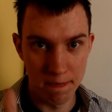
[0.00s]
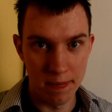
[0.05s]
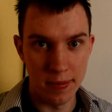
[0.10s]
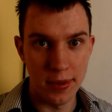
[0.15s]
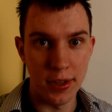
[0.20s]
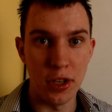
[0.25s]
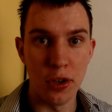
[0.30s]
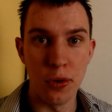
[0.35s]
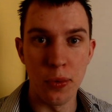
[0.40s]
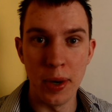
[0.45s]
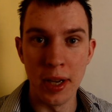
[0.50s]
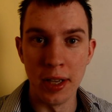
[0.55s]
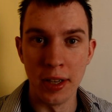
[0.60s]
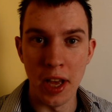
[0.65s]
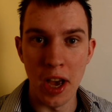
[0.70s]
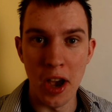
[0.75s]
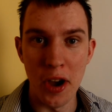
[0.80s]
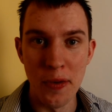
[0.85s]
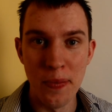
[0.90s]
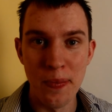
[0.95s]
You will
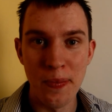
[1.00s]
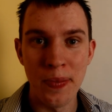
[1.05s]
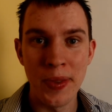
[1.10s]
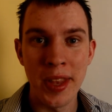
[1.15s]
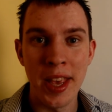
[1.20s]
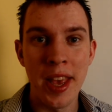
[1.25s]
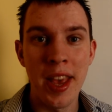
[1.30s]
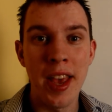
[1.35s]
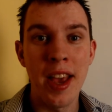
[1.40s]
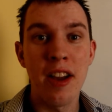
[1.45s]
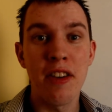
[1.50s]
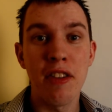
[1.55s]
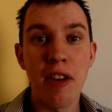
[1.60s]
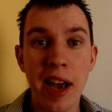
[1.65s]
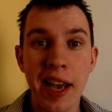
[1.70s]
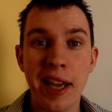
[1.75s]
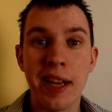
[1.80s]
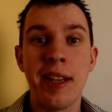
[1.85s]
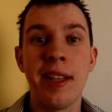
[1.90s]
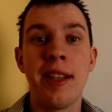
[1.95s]
know.
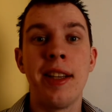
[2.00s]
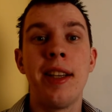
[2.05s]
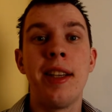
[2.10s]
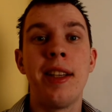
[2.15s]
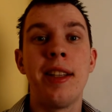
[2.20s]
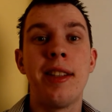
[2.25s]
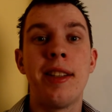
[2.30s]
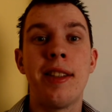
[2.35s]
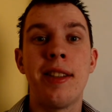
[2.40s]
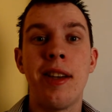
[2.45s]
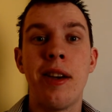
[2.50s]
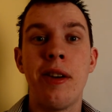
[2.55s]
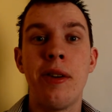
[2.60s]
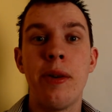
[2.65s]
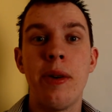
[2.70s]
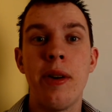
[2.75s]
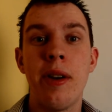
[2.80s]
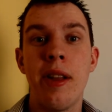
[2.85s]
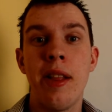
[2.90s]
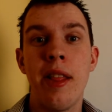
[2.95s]
Right,
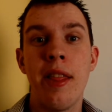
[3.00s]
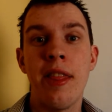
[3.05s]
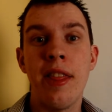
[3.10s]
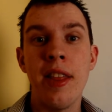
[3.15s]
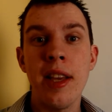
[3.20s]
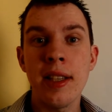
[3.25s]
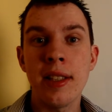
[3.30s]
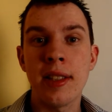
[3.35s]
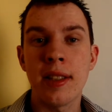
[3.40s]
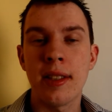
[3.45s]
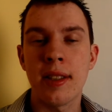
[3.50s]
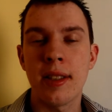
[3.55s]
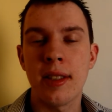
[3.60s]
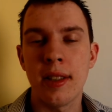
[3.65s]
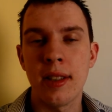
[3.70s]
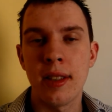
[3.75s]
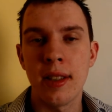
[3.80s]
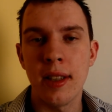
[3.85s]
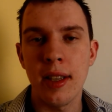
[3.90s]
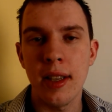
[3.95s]
so this
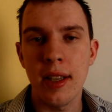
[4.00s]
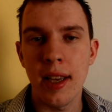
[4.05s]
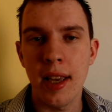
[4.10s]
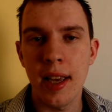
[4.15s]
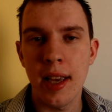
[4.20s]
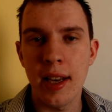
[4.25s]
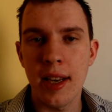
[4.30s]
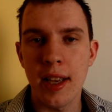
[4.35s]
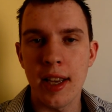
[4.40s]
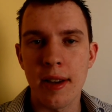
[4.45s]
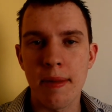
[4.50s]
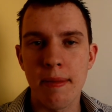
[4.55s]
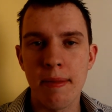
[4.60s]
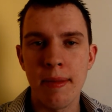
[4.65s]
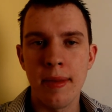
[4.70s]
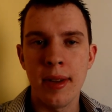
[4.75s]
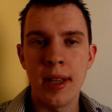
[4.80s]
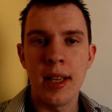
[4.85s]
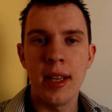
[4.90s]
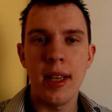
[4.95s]
idiom
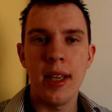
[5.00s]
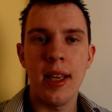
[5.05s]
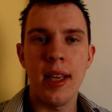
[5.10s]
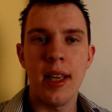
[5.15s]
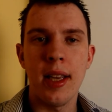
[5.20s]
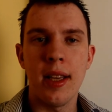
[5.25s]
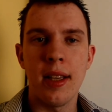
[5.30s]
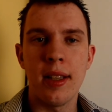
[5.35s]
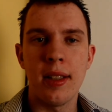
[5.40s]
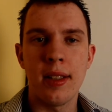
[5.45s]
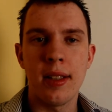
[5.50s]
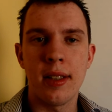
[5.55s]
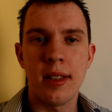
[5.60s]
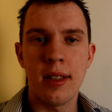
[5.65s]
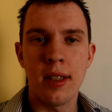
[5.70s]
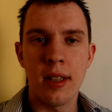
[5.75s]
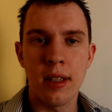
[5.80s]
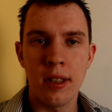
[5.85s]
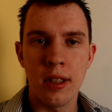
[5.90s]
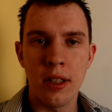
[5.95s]
is to
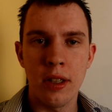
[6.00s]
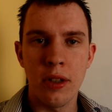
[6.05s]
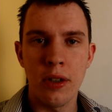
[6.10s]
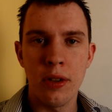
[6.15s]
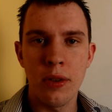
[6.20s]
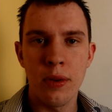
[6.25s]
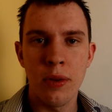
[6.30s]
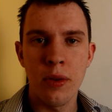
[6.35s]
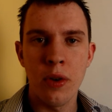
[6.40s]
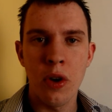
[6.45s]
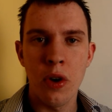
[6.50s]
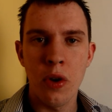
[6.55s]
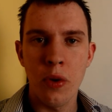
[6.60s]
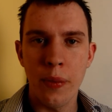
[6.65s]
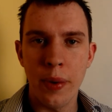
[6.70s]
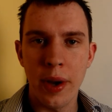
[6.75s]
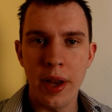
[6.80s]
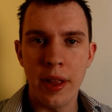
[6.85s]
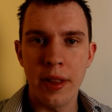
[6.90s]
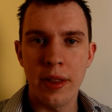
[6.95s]
do
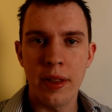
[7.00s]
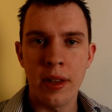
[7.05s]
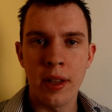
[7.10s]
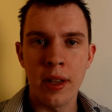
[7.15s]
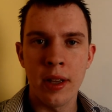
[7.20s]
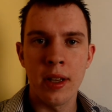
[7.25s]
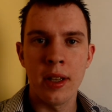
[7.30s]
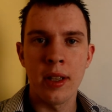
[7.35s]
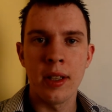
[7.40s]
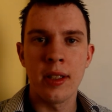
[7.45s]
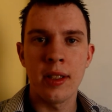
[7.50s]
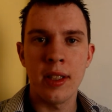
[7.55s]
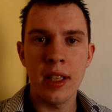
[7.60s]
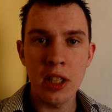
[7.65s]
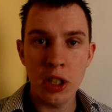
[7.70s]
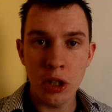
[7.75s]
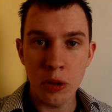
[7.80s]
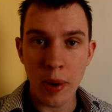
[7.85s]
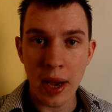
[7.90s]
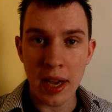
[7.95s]
with
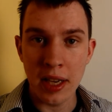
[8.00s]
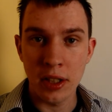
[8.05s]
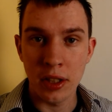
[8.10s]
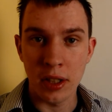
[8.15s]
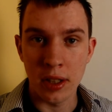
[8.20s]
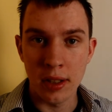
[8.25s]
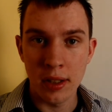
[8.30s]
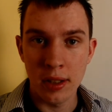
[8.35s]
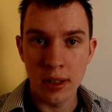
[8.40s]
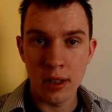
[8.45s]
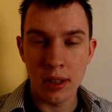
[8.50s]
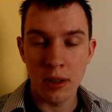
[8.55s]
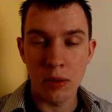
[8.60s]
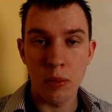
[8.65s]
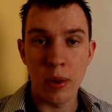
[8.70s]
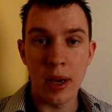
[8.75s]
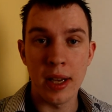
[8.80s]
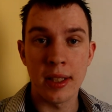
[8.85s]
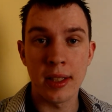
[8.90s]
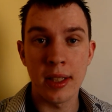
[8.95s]
situations
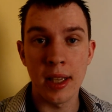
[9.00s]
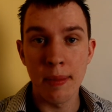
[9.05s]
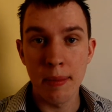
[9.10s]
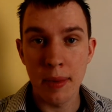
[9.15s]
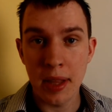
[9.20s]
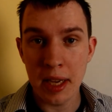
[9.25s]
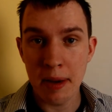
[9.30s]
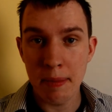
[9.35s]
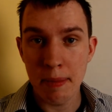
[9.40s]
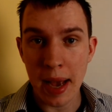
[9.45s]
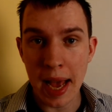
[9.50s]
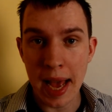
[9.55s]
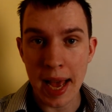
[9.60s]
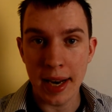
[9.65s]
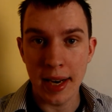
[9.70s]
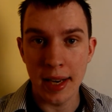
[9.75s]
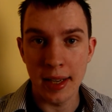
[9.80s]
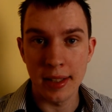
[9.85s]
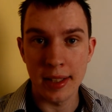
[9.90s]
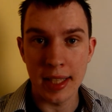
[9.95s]
where something bad
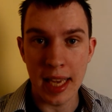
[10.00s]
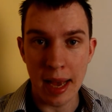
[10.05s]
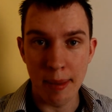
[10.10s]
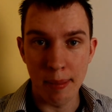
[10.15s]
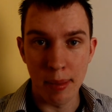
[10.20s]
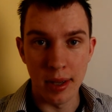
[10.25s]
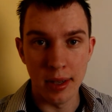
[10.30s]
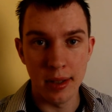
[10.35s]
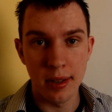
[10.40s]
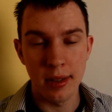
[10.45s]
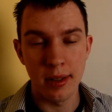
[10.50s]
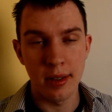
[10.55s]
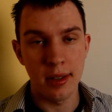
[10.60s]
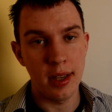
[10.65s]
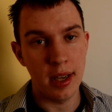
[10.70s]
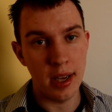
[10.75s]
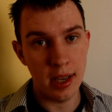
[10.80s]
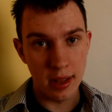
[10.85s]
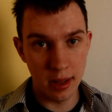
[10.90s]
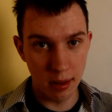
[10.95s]
has happened
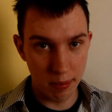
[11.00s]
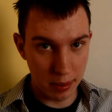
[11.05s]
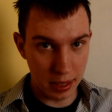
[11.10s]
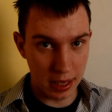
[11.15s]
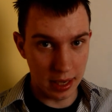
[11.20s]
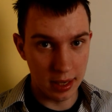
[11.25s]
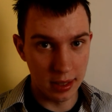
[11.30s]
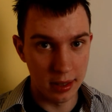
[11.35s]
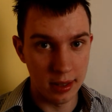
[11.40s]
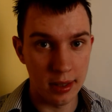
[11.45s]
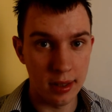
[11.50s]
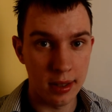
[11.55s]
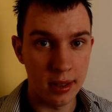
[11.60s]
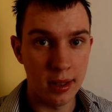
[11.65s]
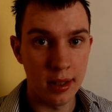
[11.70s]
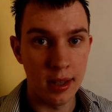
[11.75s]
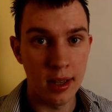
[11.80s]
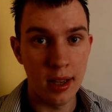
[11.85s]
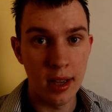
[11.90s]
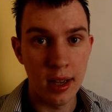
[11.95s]
in the past,
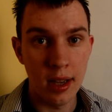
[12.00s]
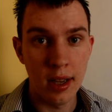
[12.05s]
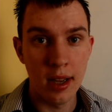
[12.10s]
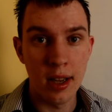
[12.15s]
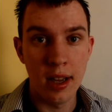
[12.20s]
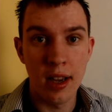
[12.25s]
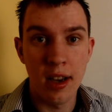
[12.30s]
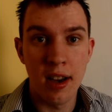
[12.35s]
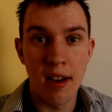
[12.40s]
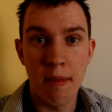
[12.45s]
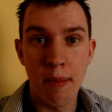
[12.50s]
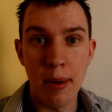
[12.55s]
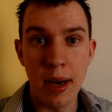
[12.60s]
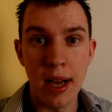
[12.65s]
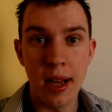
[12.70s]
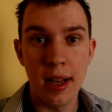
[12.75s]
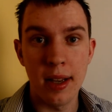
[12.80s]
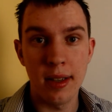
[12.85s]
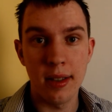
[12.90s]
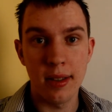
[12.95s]

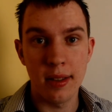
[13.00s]
but